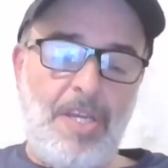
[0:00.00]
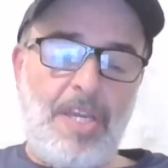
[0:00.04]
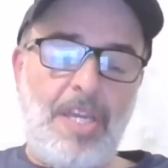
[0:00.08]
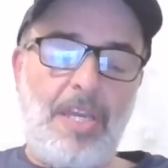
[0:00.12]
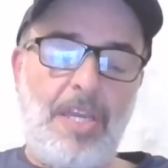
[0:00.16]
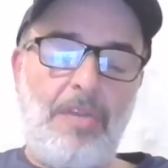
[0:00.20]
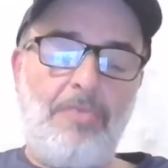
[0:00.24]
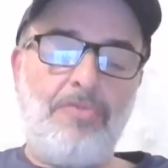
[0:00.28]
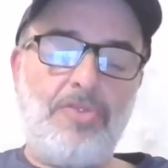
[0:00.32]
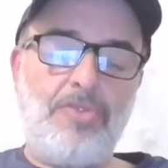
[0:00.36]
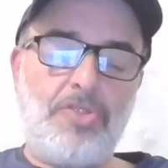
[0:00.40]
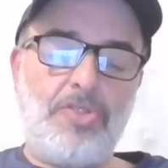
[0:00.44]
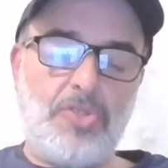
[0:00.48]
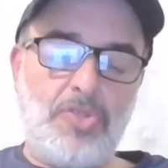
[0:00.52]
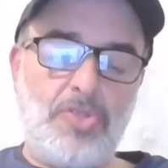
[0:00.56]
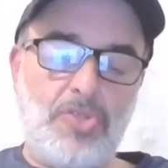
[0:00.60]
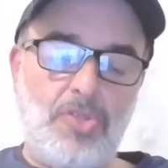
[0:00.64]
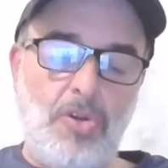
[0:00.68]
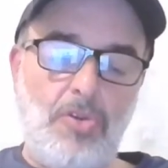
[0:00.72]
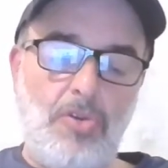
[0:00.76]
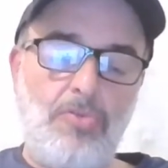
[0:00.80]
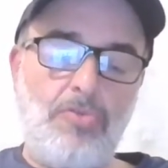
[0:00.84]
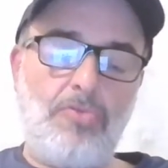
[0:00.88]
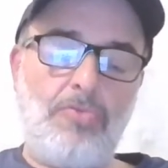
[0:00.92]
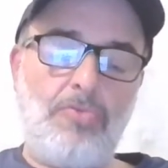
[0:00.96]
He was
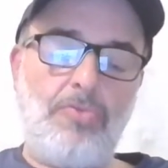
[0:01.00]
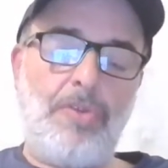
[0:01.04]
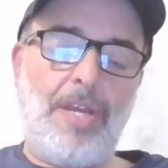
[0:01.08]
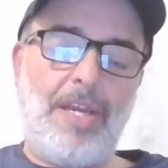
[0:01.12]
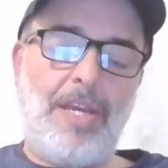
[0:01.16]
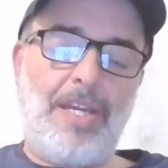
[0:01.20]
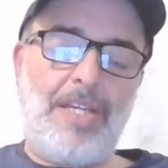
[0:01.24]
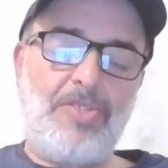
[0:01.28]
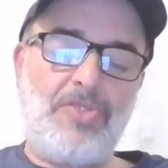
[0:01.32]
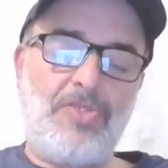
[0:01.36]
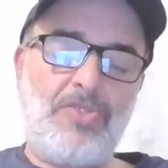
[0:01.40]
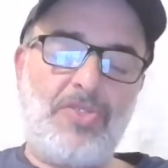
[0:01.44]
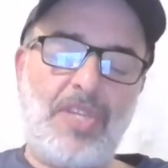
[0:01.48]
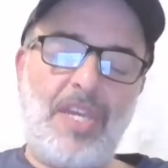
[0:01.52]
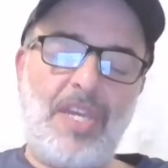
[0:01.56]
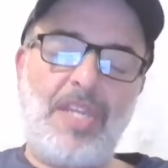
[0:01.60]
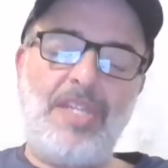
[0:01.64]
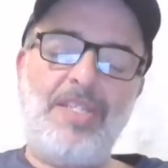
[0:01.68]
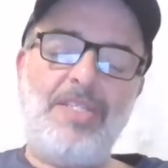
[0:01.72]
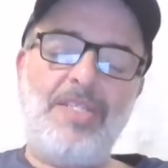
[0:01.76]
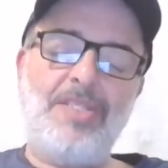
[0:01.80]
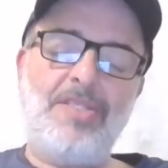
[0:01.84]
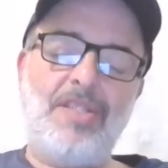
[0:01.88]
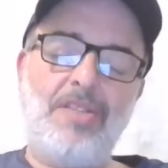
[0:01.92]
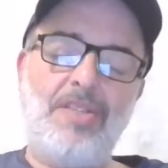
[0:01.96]
known as
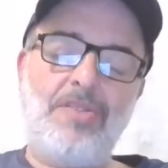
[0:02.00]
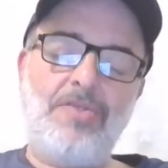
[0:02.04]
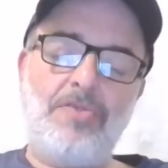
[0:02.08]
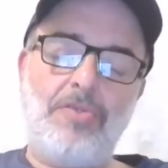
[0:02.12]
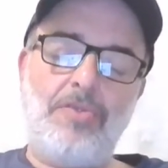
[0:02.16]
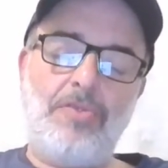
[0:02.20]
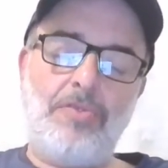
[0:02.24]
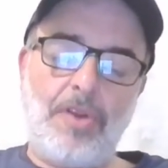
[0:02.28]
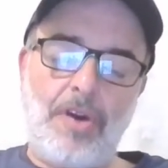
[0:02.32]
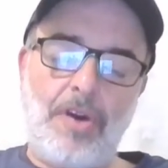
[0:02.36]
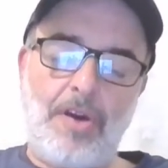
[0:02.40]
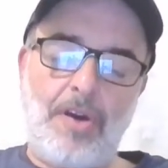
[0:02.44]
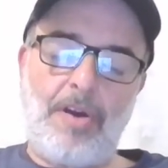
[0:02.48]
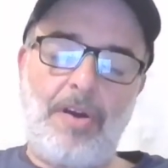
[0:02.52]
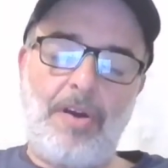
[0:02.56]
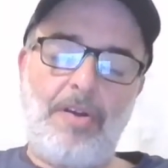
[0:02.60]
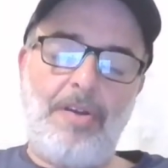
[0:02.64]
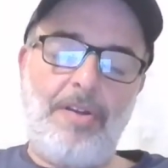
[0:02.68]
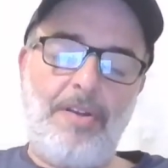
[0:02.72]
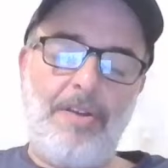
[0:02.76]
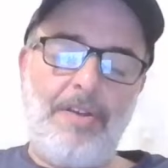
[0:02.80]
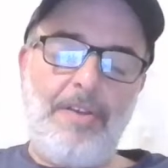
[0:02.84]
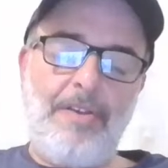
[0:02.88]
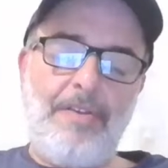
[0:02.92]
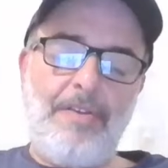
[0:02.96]
Sayyid al-Qura,
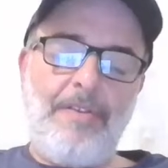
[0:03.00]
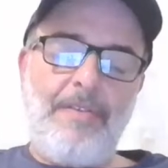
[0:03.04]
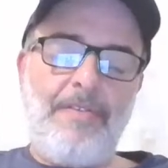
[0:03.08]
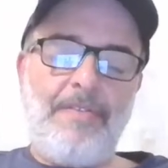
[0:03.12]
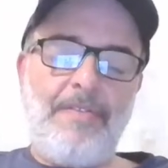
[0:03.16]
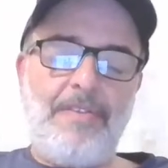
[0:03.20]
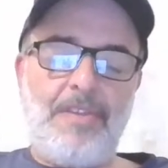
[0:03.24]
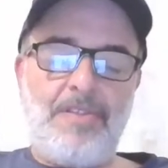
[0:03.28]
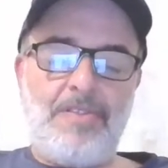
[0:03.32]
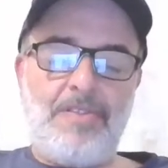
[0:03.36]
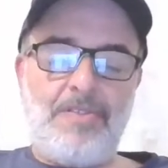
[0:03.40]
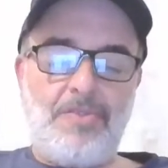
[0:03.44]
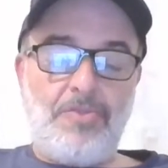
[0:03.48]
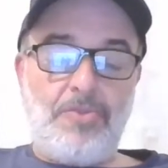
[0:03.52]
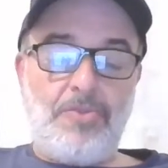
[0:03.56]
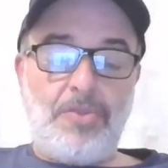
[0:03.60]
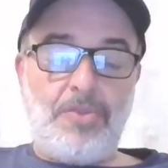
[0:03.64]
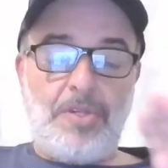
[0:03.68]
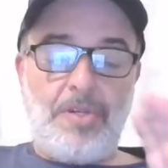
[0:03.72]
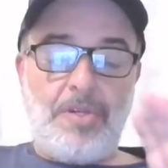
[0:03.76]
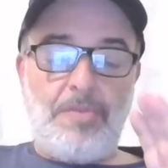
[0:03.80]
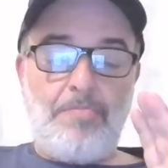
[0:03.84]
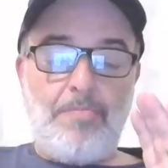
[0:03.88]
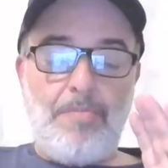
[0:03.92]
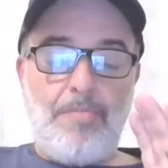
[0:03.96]

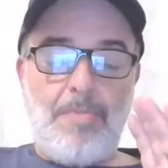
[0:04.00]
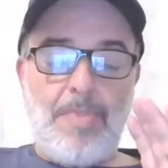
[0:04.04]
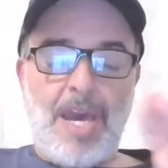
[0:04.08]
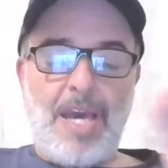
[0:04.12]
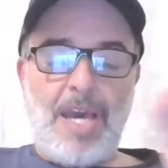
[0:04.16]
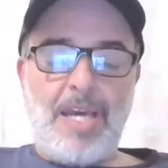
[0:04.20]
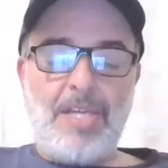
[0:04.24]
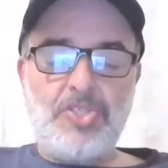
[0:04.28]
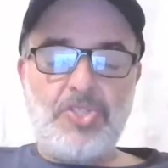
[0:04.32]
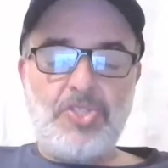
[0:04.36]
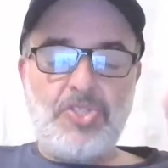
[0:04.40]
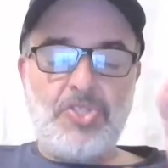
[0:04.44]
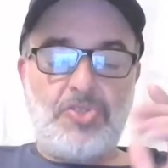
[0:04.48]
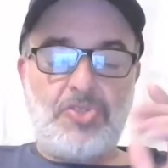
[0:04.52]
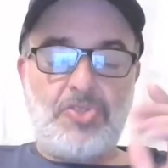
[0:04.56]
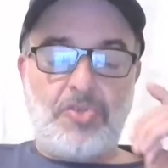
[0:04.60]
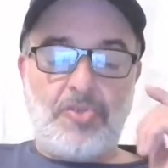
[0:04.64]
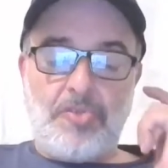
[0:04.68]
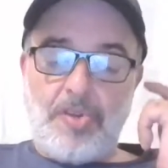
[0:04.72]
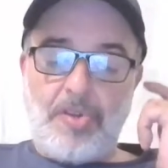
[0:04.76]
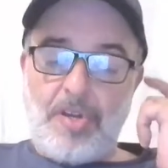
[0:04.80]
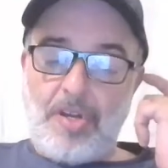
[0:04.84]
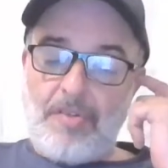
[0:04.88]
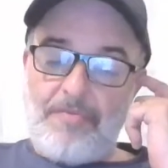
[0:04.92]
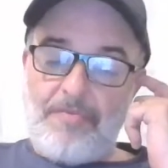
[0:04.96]
the
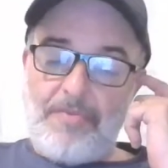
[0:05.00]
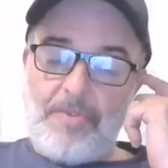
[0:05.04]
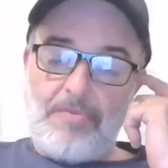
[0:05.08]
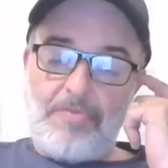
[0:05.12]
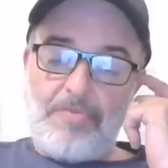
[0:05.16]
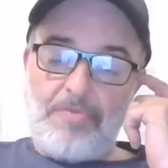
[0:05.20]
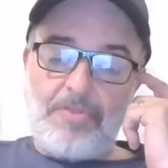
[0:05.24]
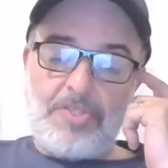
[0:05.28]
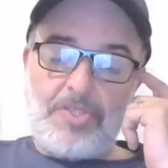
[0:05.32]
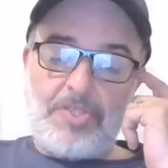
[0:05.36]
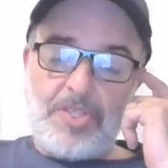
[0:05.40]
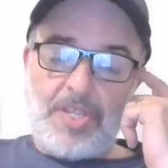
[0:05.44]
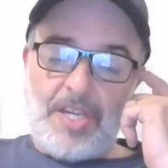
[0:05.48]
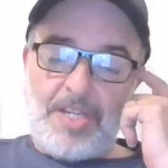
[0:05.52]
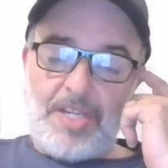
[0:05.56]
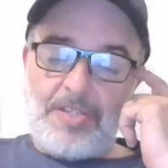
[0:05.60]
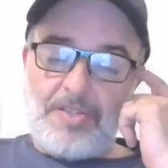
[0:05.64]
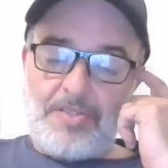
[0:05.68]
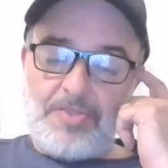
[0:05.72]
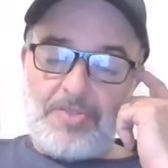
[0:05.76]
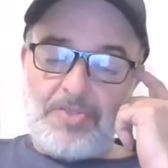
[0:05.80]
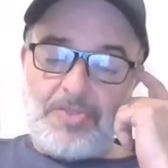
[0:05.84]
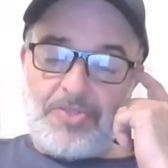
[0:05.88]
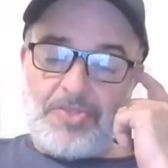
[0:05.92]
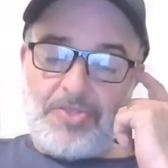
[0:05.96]
master of the
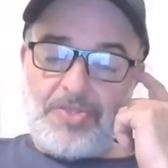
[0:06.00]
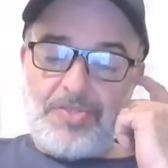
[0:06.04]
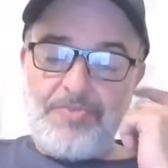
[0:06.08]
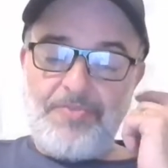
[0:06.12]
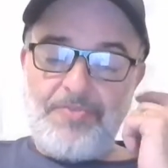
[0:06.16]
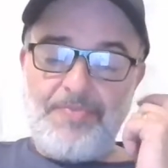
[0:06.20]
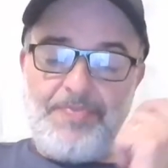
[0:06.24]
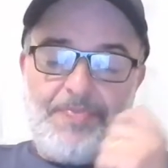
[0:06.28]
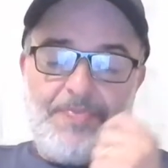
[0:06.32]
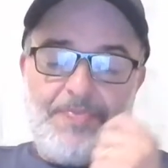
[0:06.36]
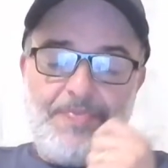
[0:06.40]
reciters.